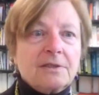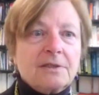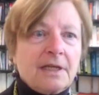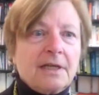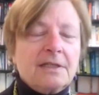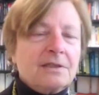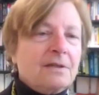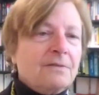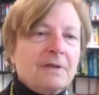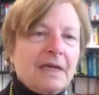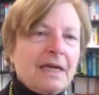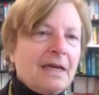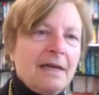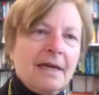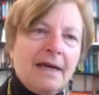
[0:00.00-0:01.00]
That is, if
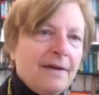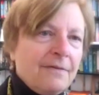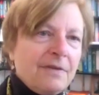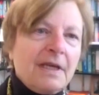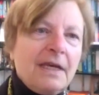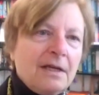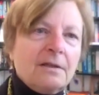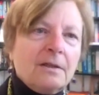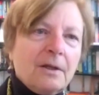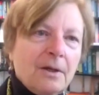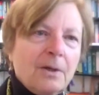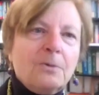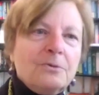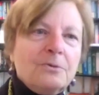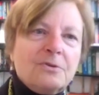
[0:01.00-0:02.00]
the deal
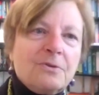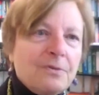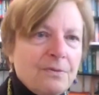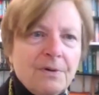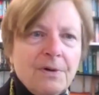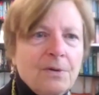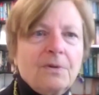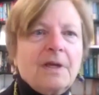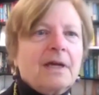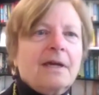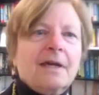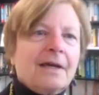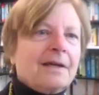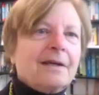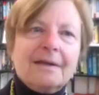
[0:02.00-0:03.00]
goes through, they
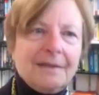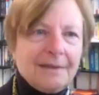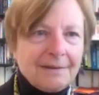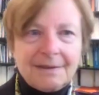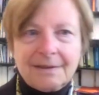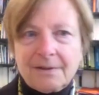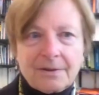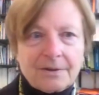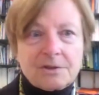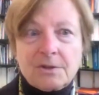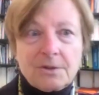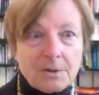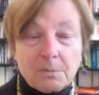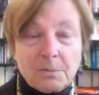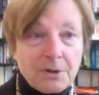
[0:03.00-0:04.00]
get a
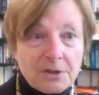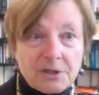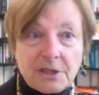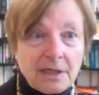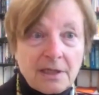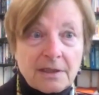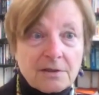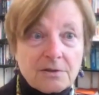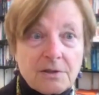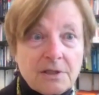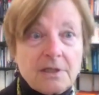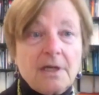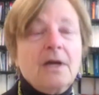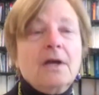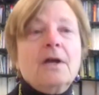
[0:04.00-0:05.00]
certain percentage.